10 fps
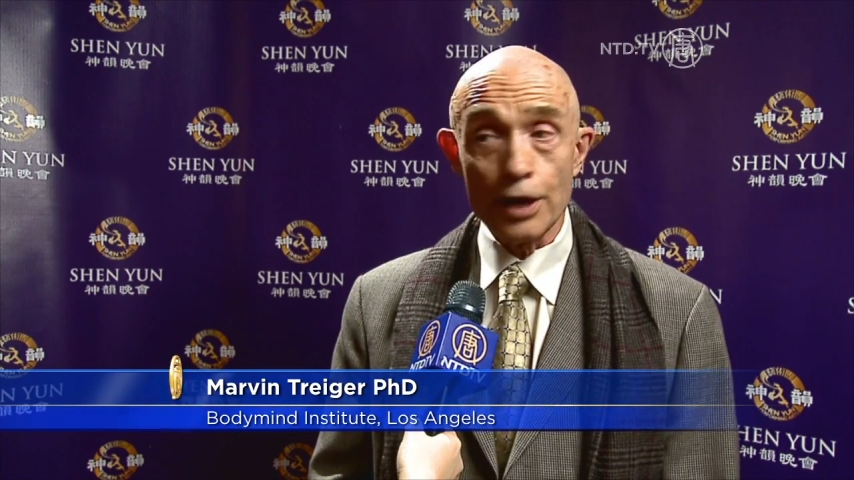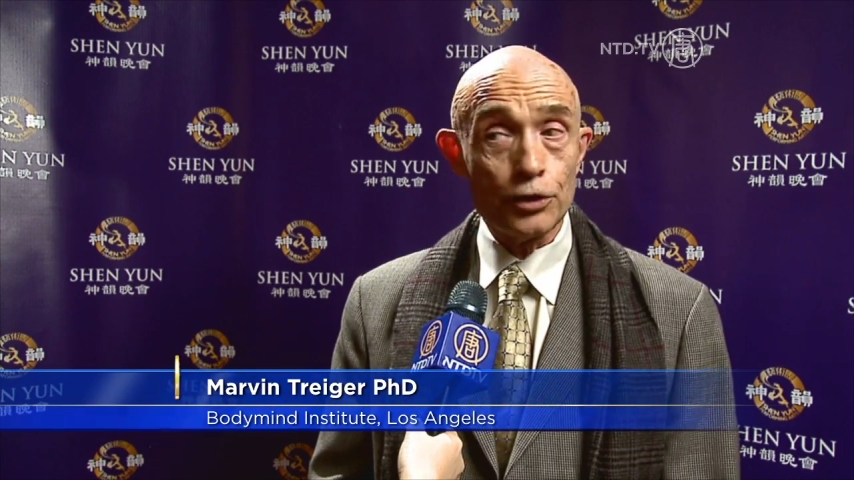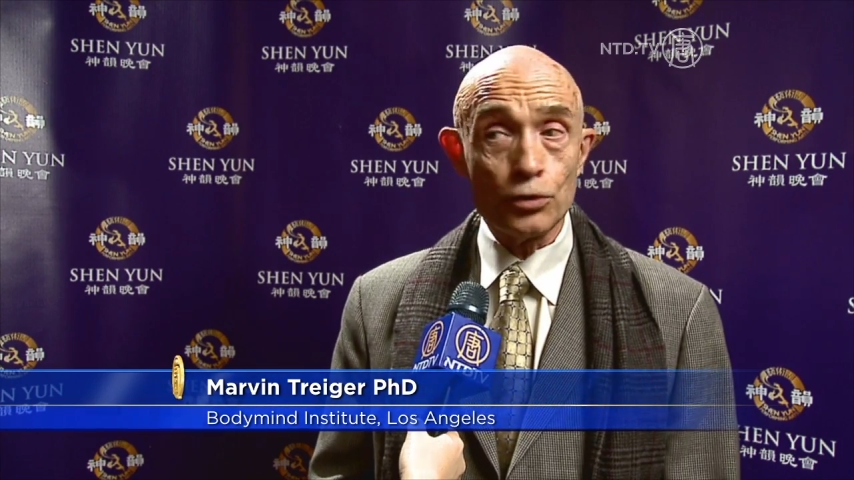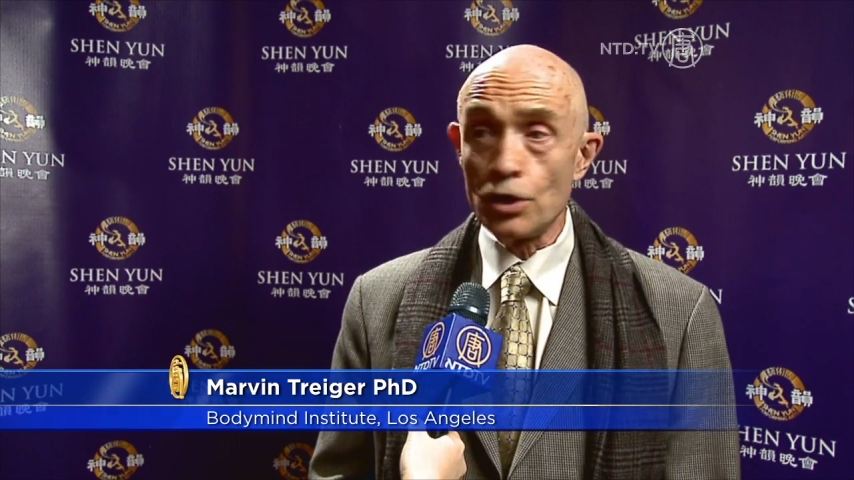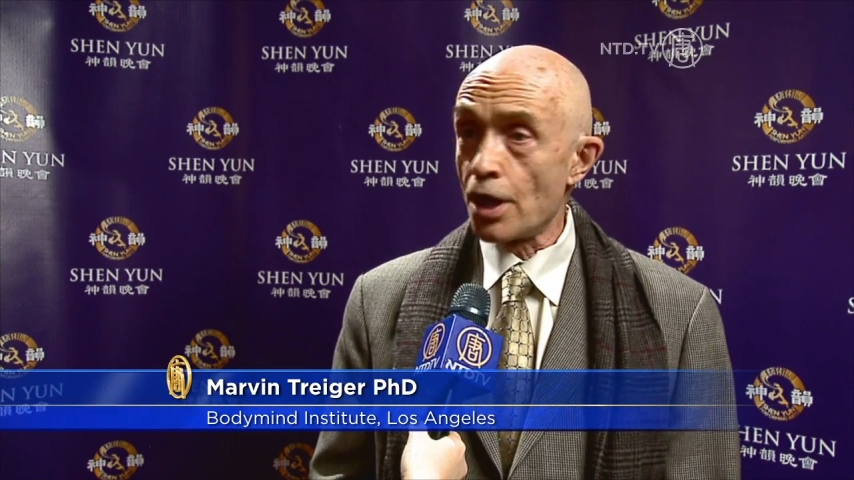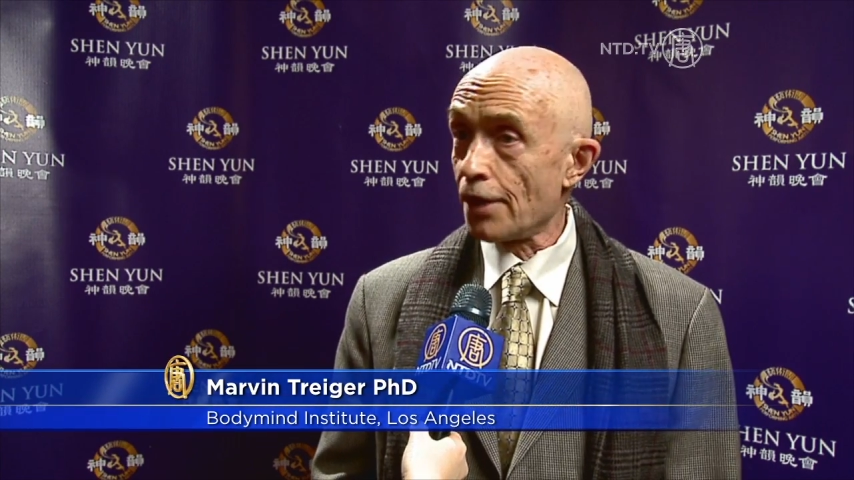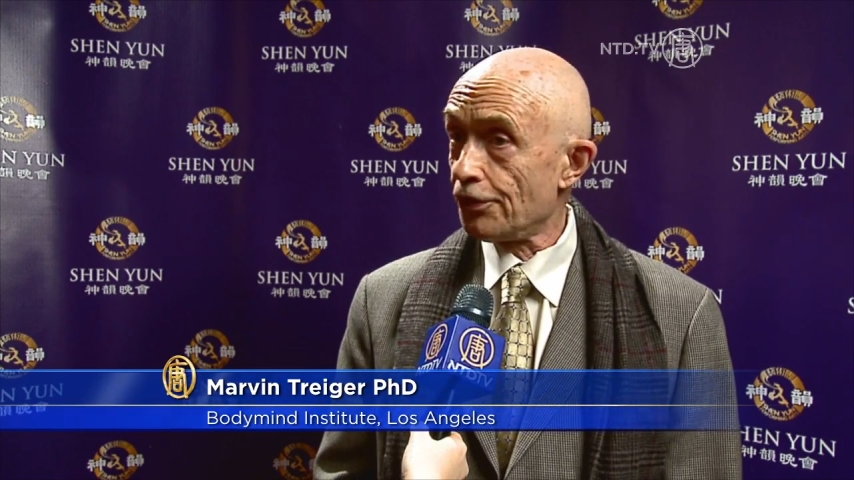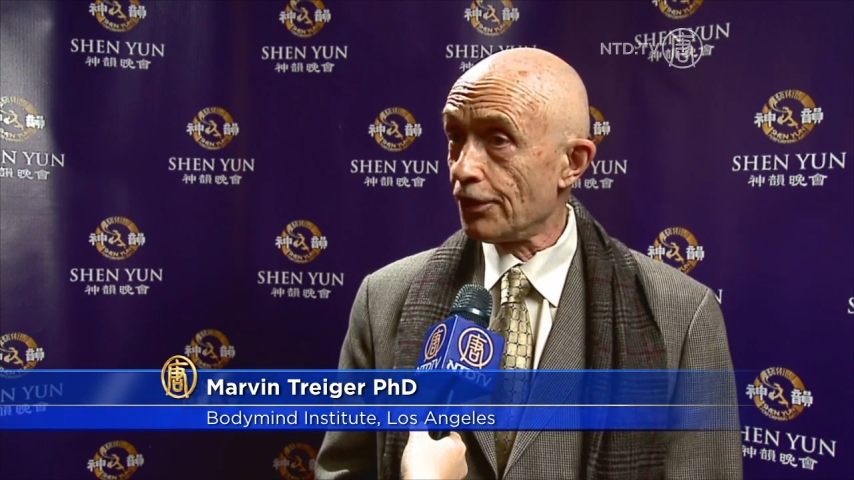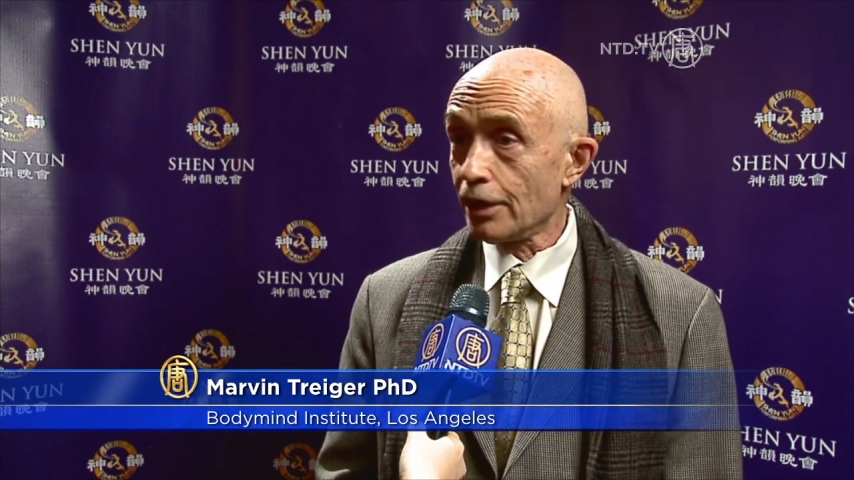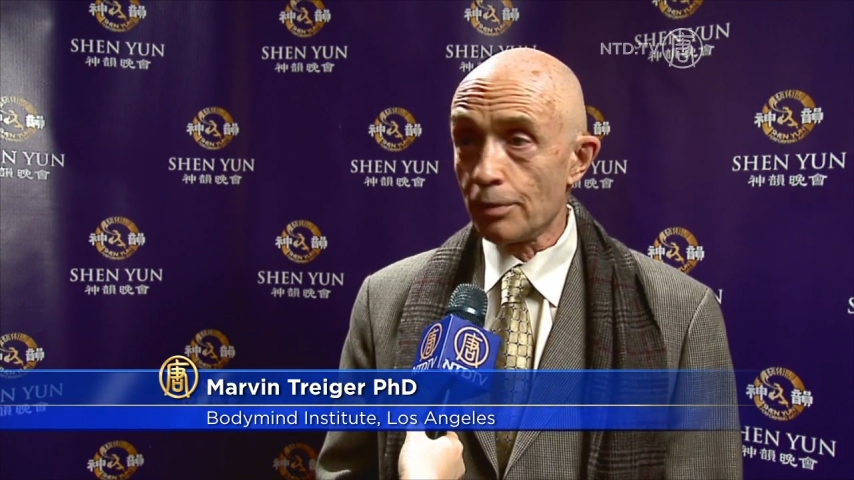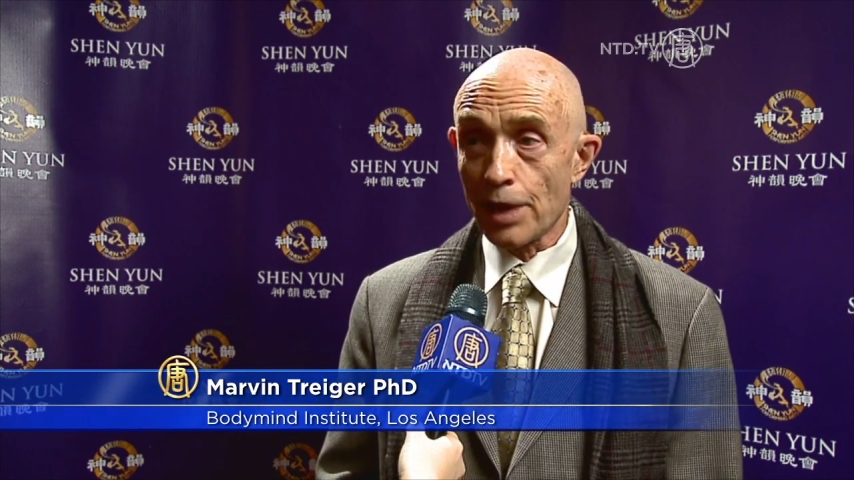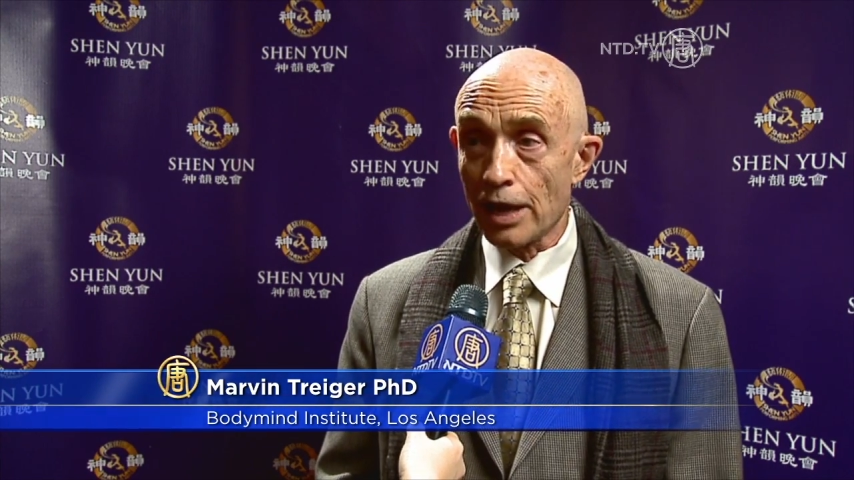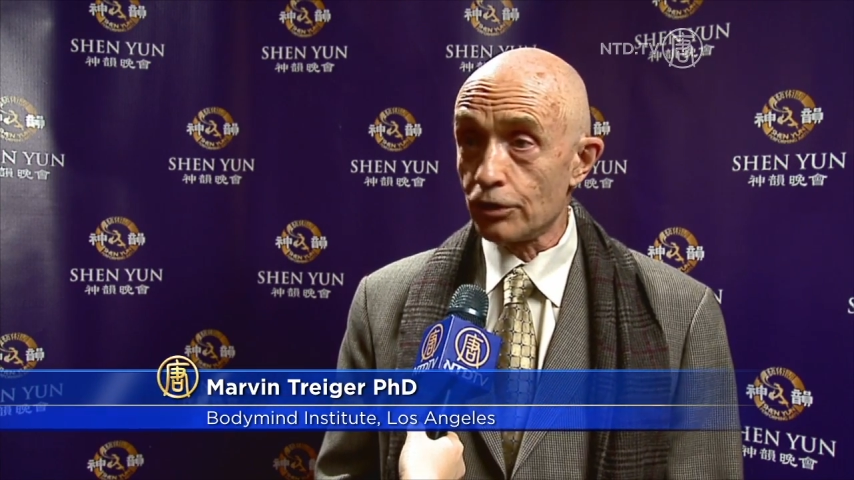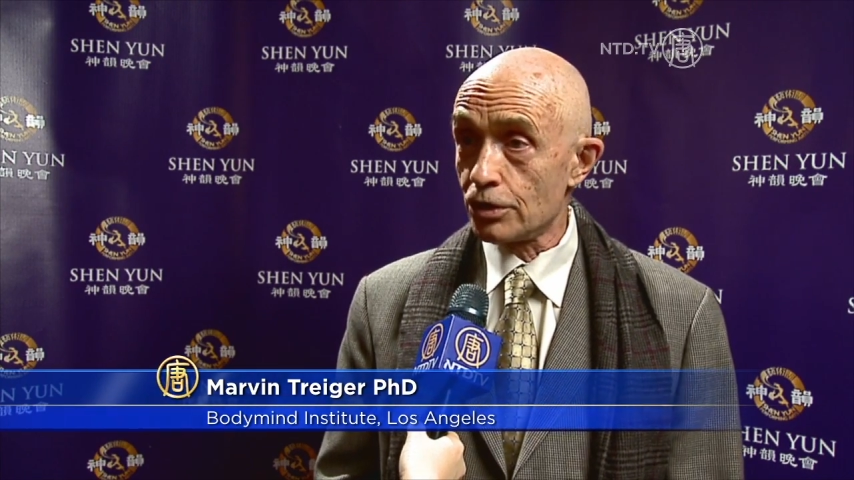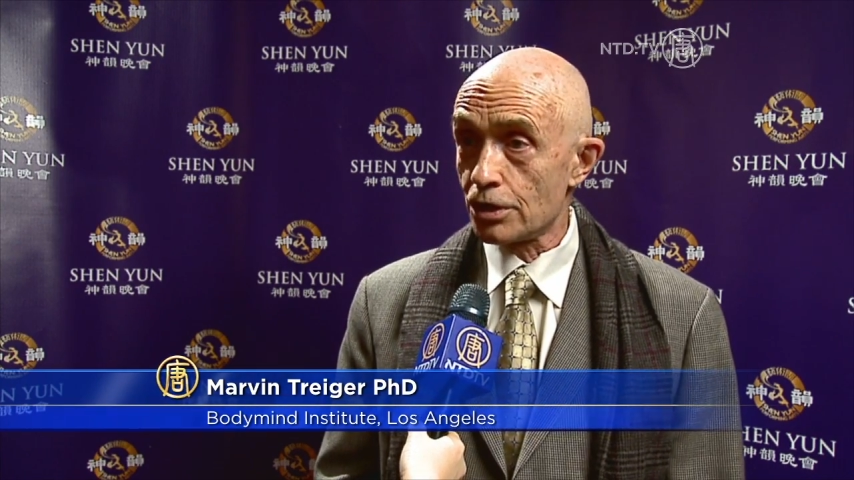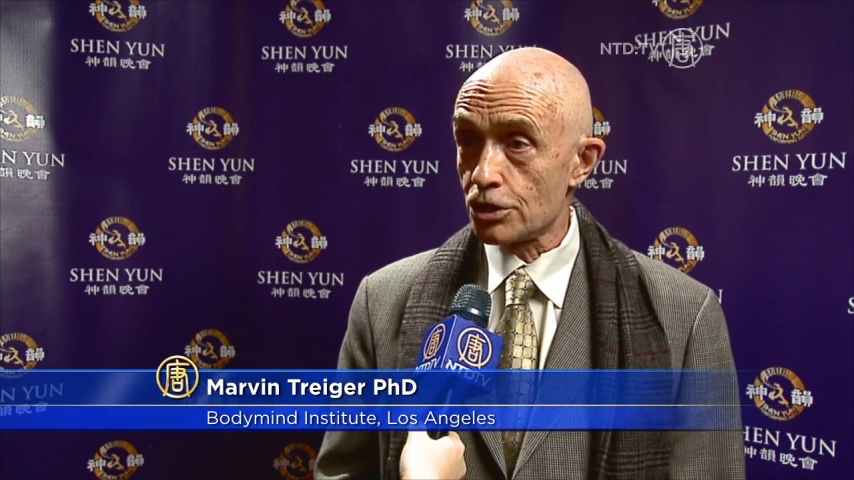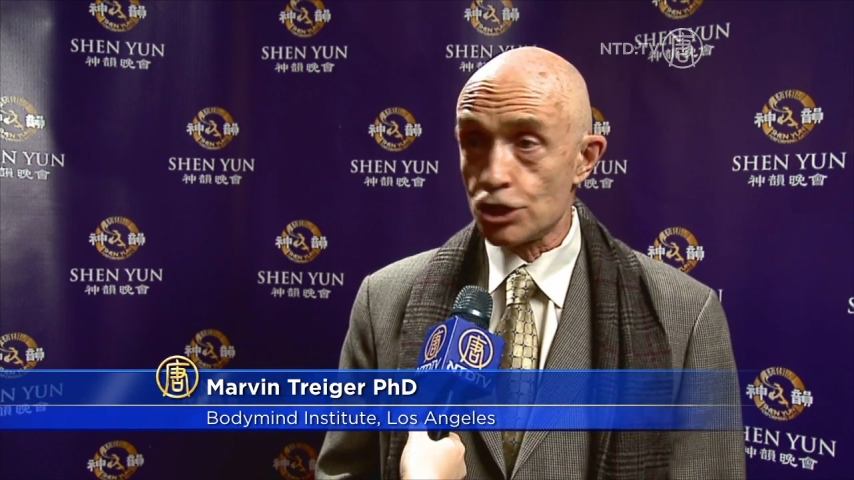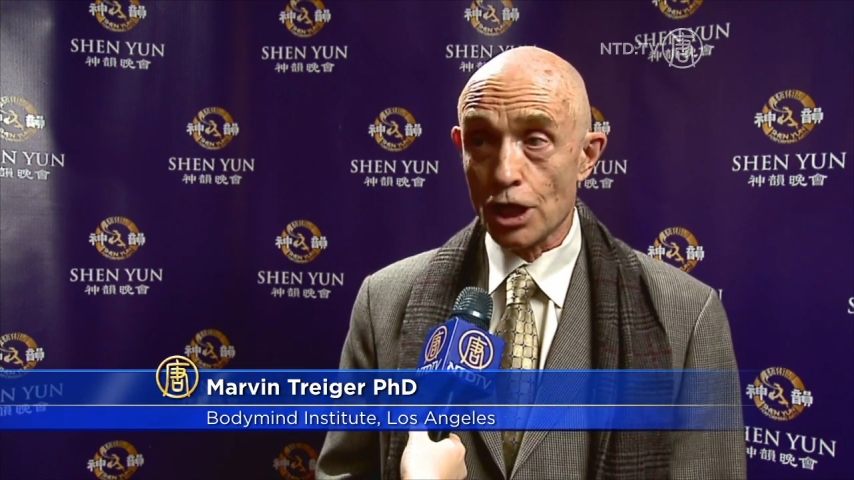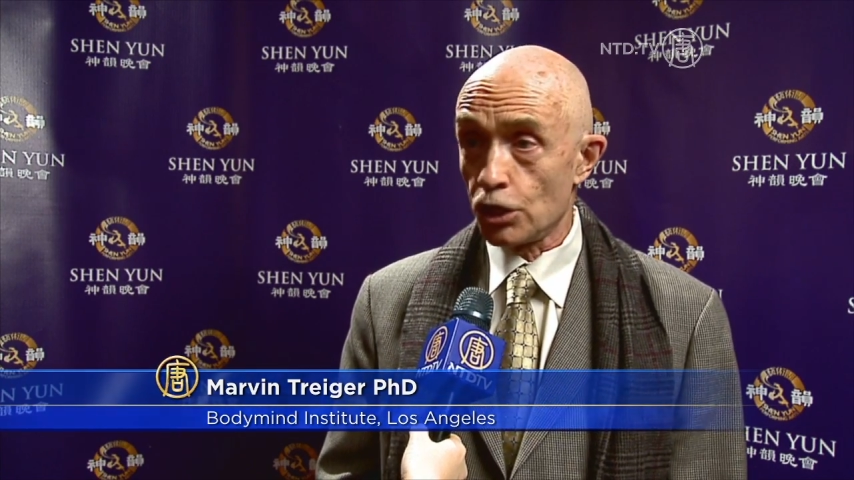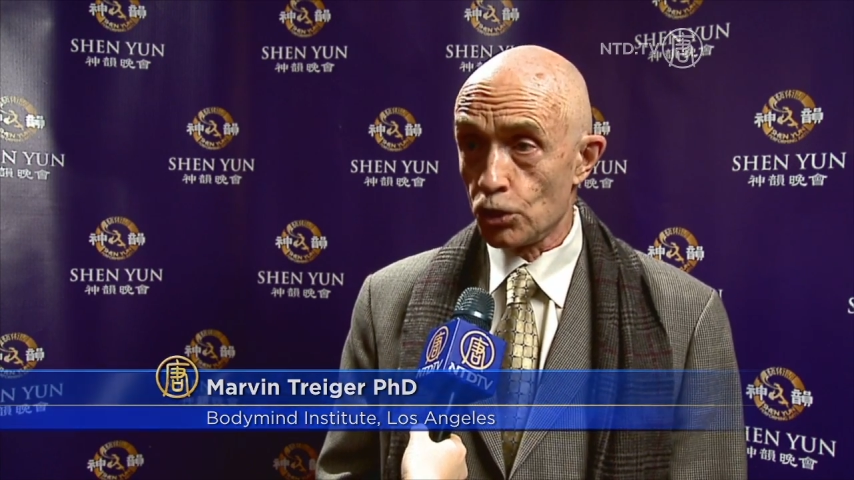I knew nothing about
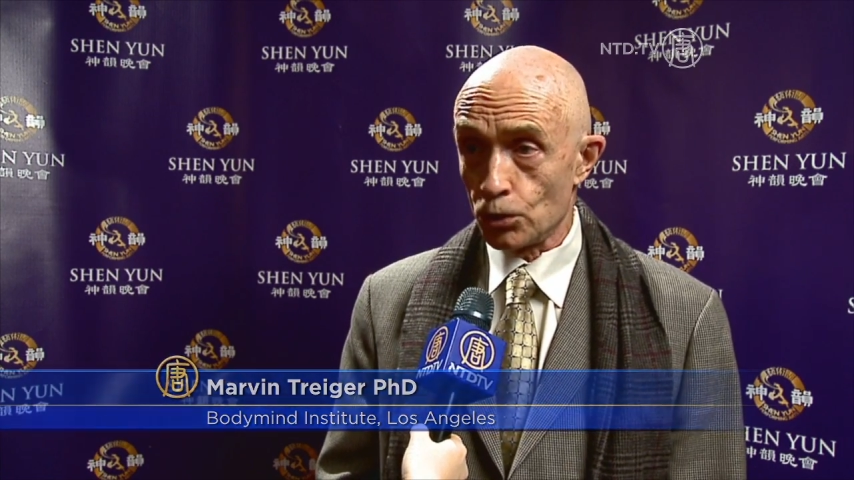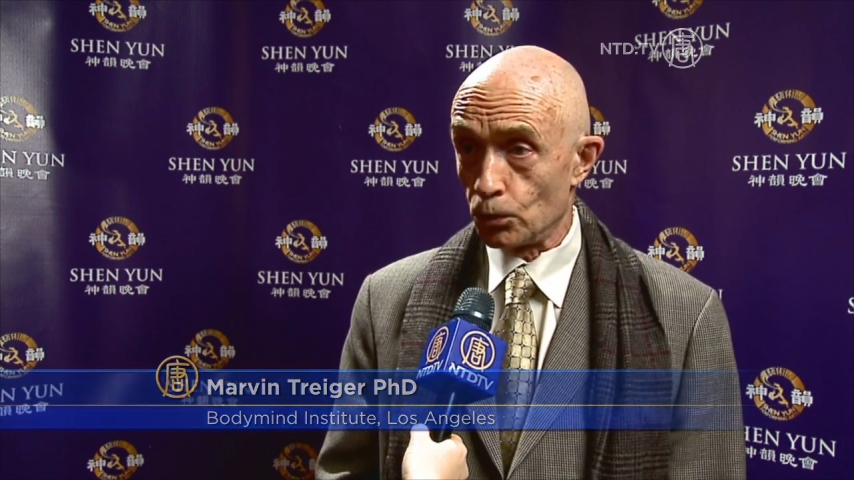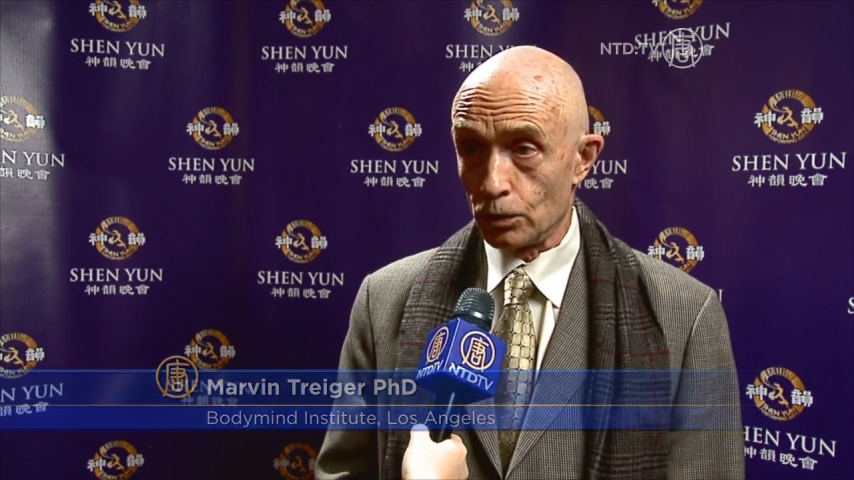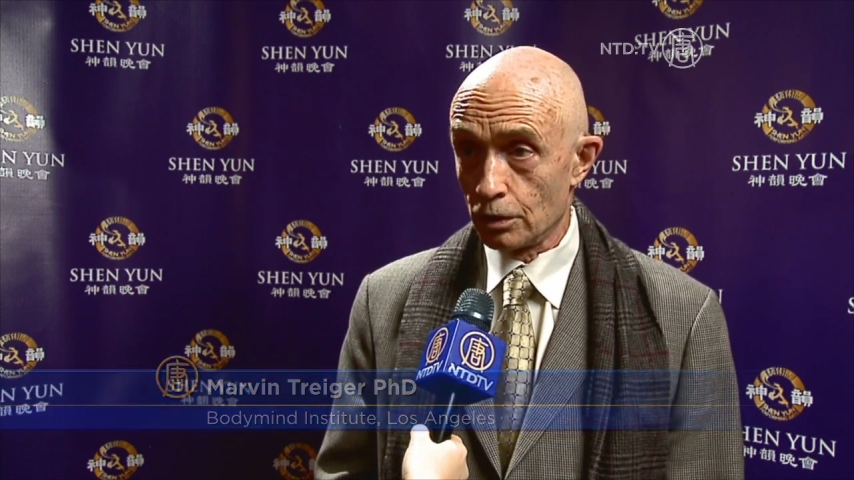Shen Yu.